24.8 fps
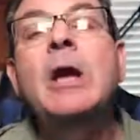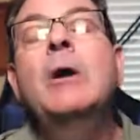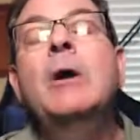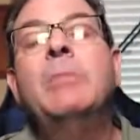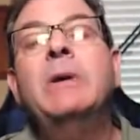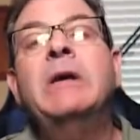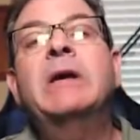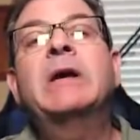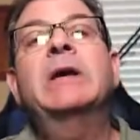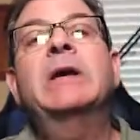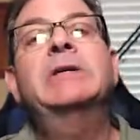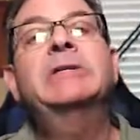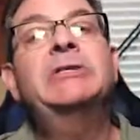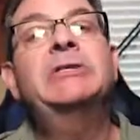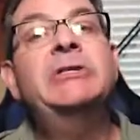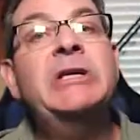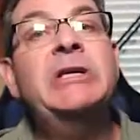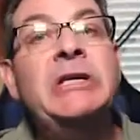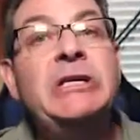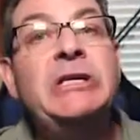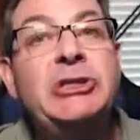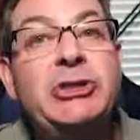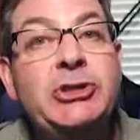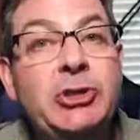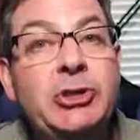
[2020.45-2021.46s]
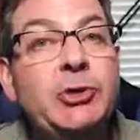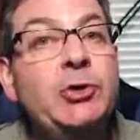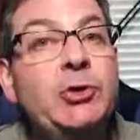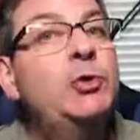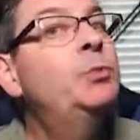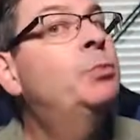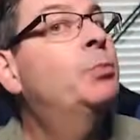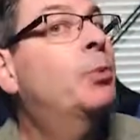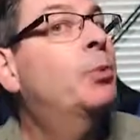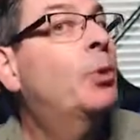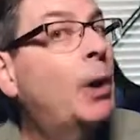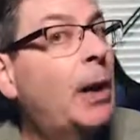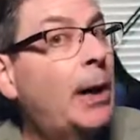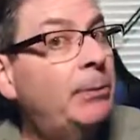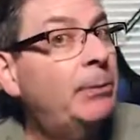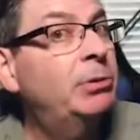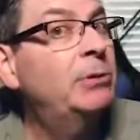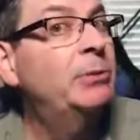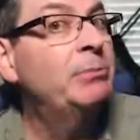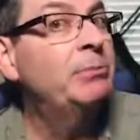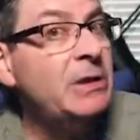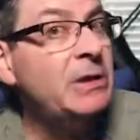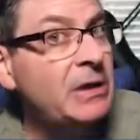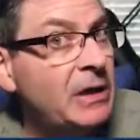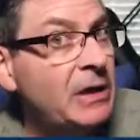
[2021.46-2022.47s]
because they do
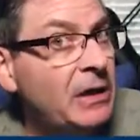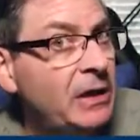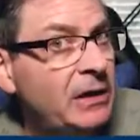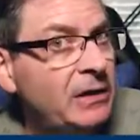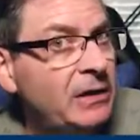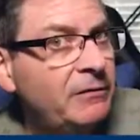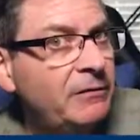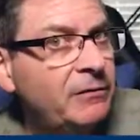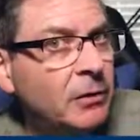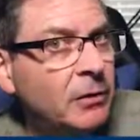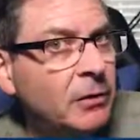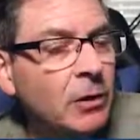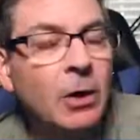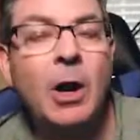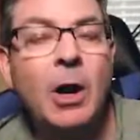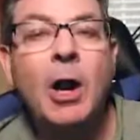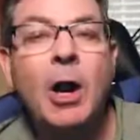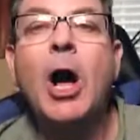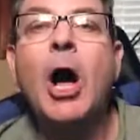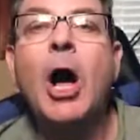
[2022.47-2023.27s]
problem behavior